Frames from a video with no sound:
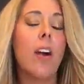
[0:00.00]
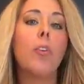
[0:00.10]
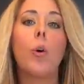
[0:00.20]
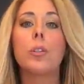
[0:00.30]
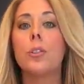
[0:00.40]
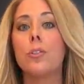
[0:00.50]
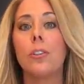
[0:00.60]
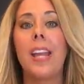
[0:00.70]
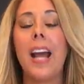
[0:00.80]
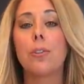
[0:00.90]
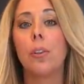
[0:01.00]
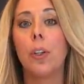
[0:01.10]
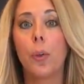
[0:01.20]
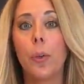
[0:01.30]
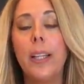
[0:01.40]
Of course, those are natural
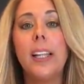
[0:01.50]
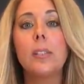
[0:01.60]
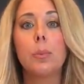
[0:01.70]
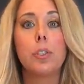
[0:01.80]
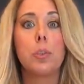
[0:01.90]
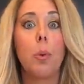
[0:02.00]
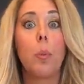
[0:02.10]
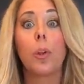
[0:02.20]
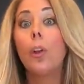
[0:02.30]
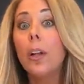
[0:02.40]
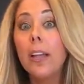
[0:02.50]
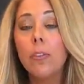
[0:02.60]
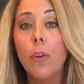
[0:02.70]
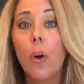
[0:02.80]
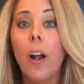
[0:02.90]
ingredients, which is what we're looking
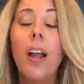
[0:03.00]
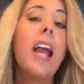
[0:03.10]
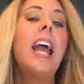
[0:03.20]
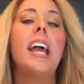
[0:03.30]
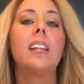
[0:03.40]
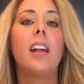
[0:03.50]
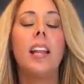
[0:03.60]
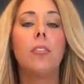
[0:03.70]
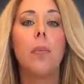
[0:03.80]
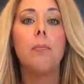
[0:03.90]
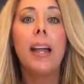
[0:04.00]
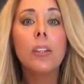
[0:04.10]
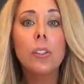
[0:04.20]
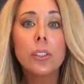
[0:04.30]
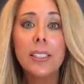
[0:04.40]
for in a lot of our
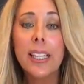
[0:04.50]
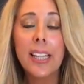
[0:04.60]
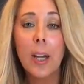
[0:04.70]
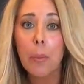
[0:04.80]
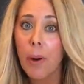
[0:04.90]
medical skincare